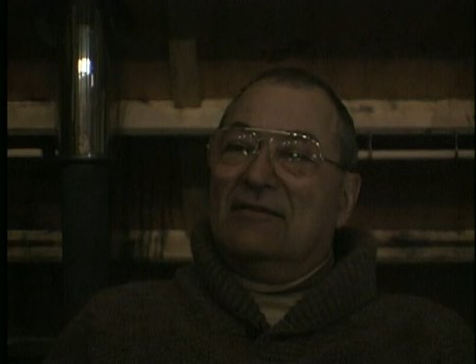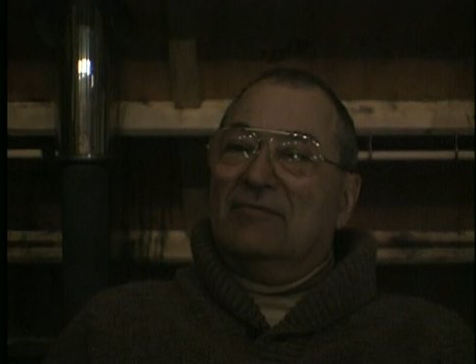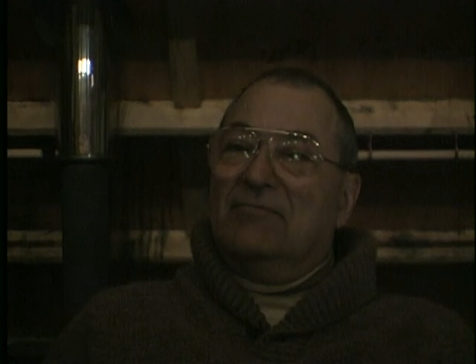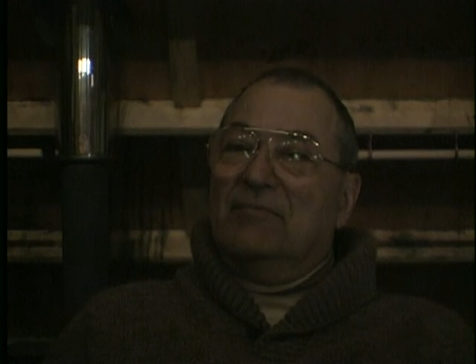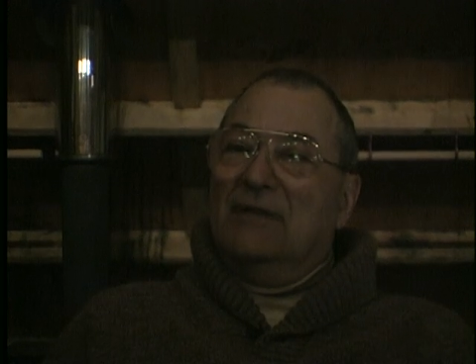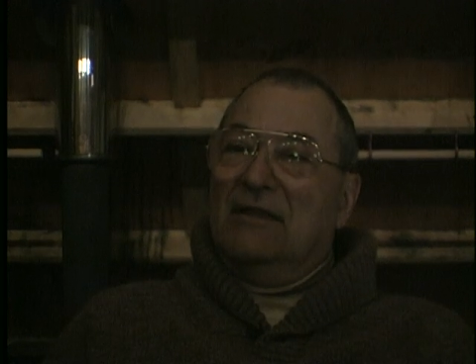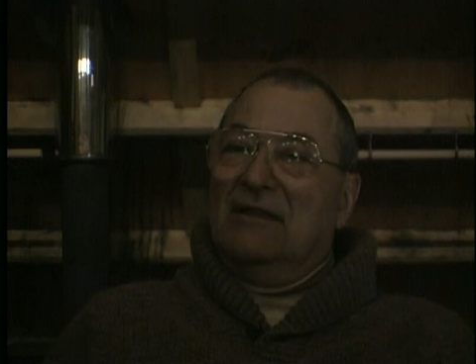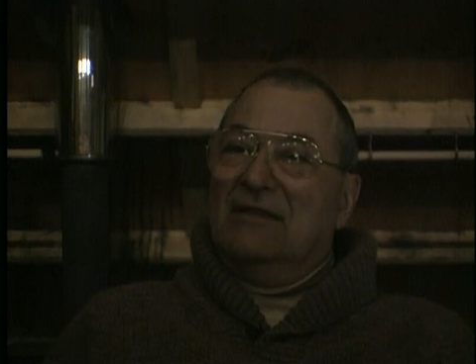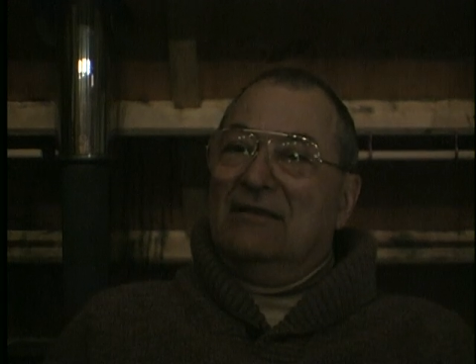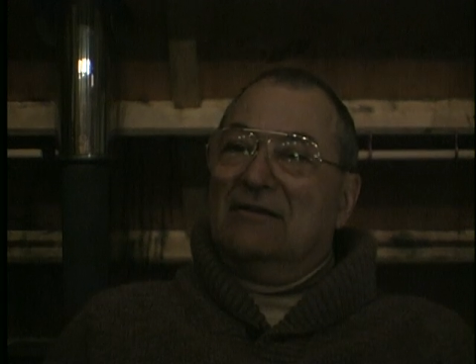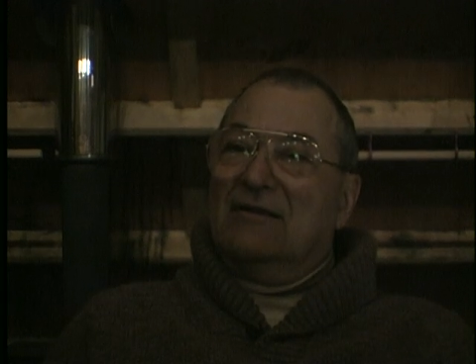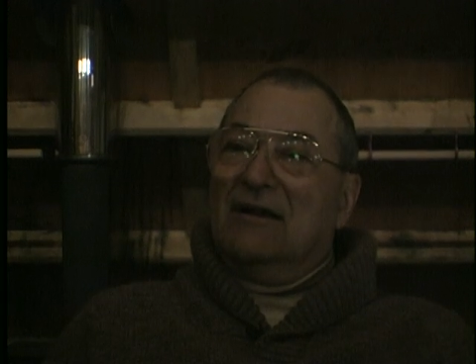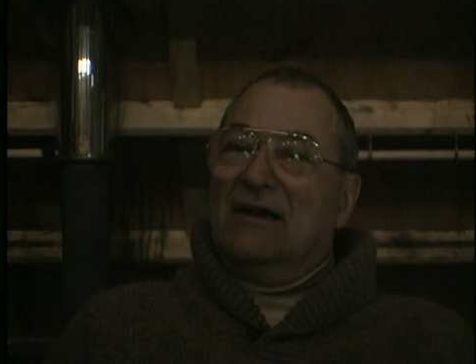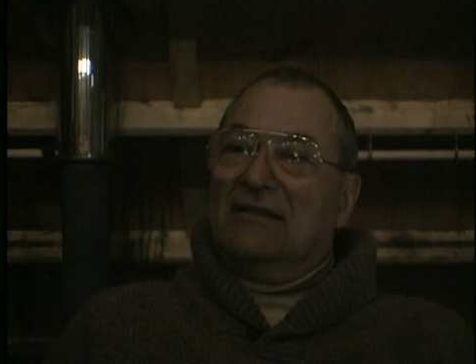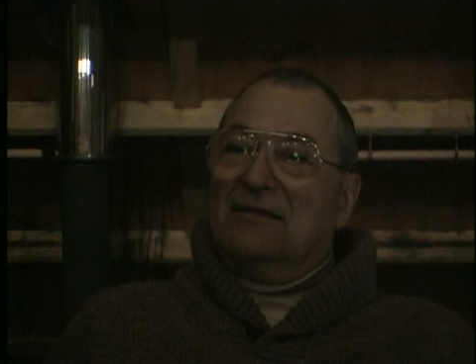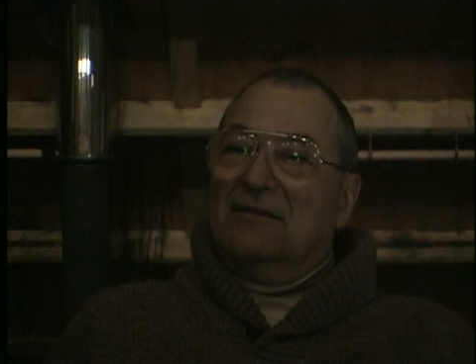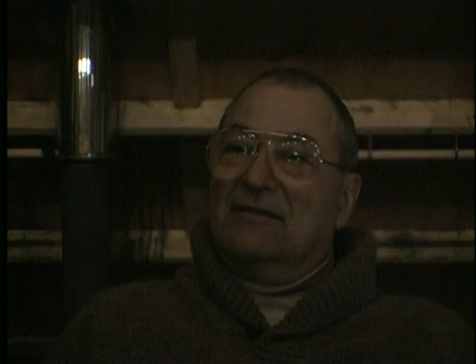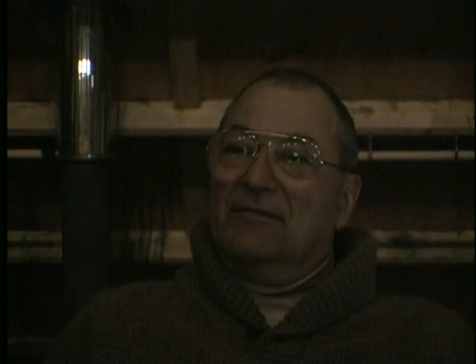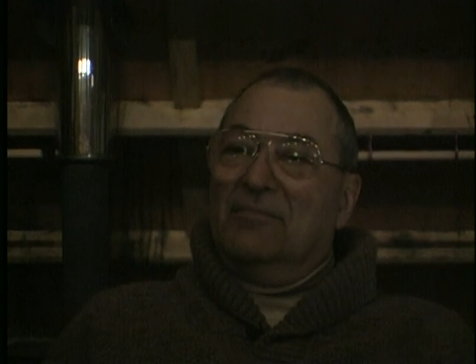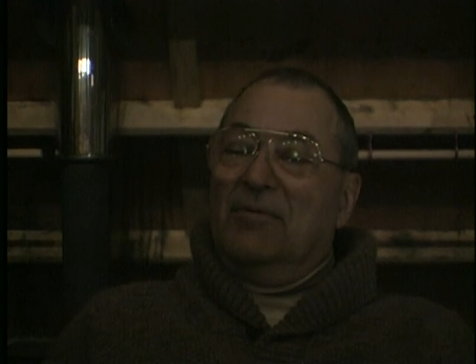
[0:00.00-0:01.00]
the minute you
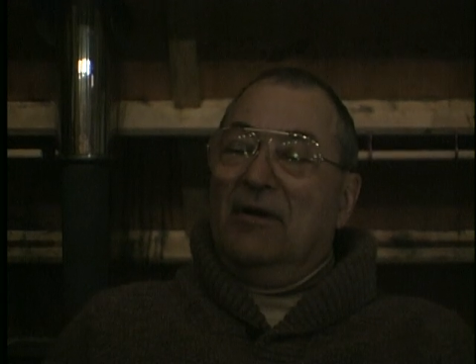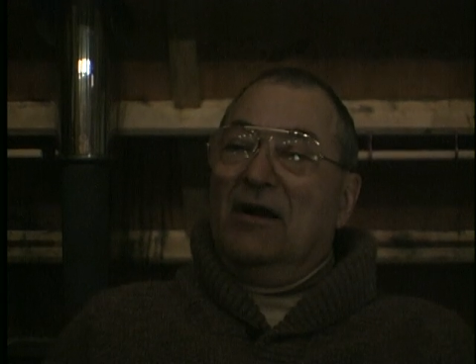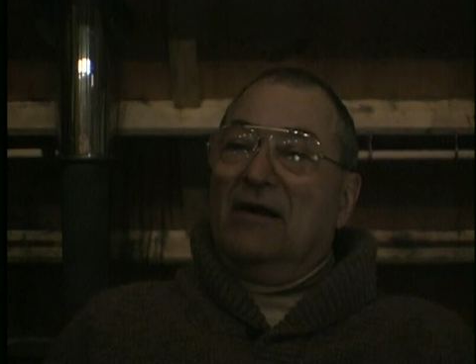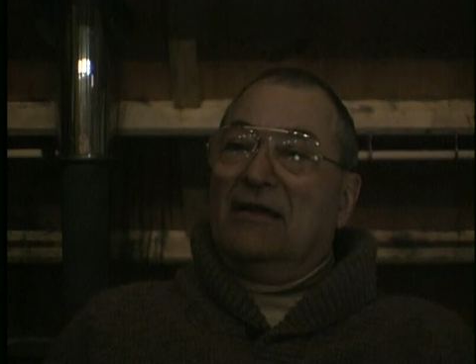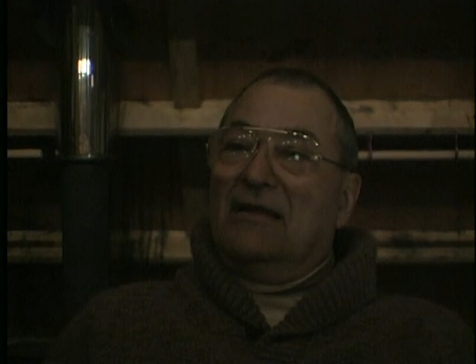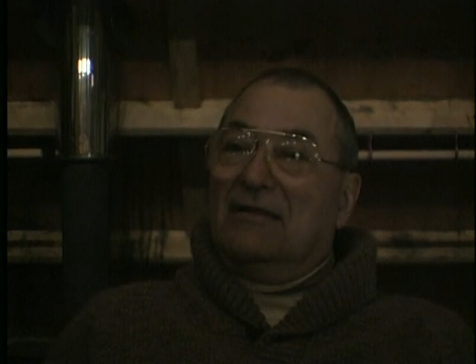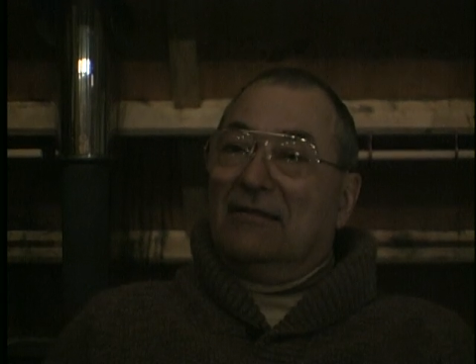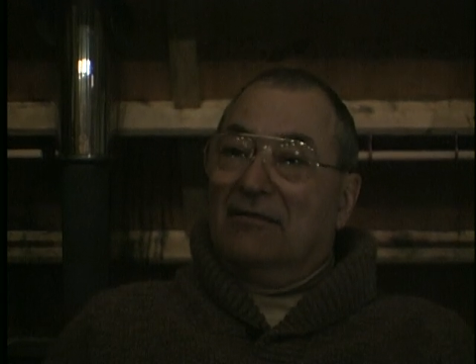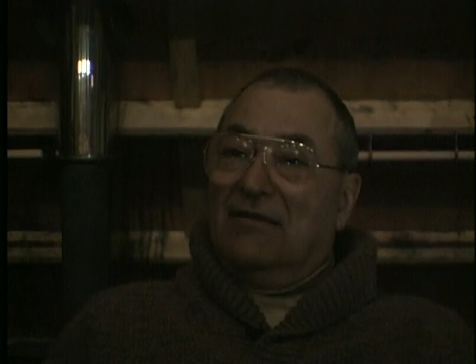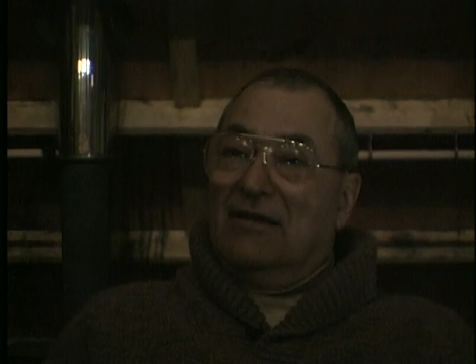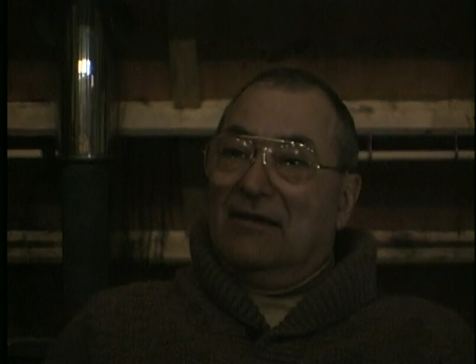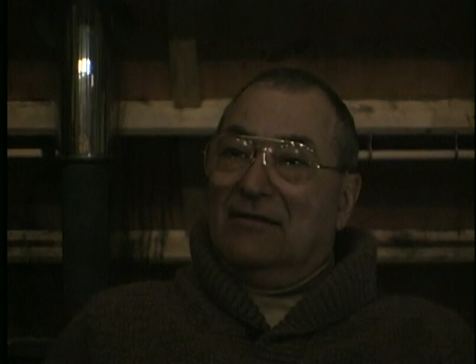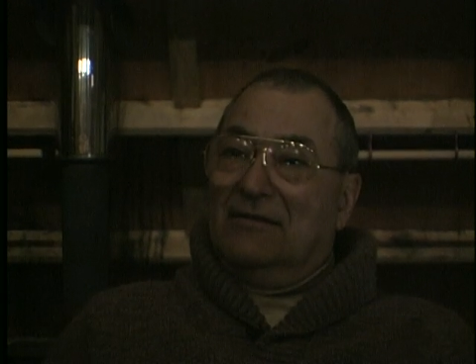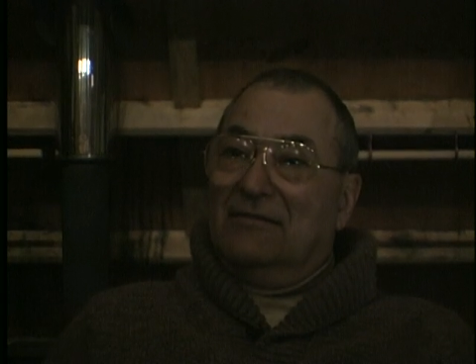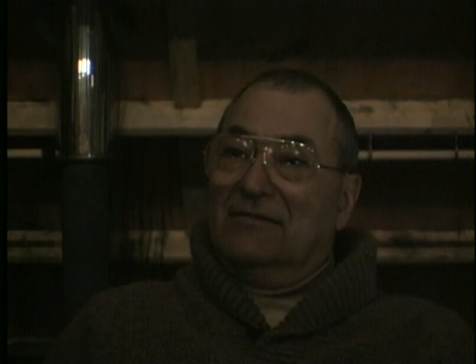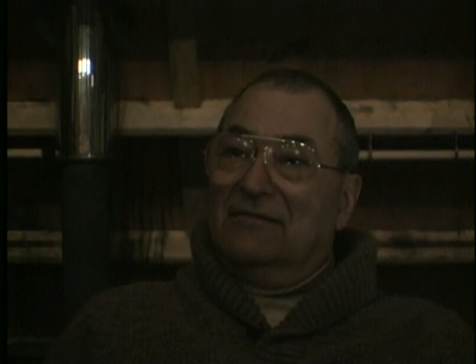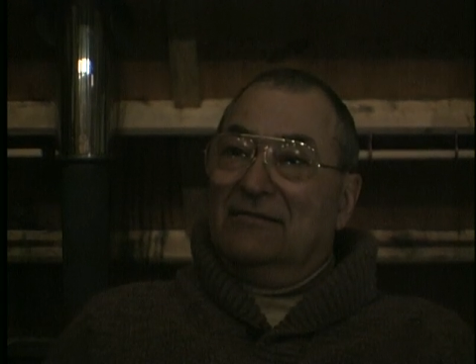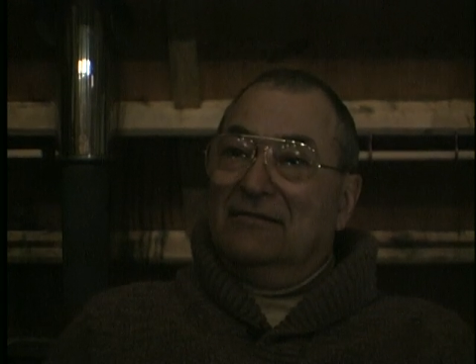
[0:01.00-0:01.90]
got to the parking lot.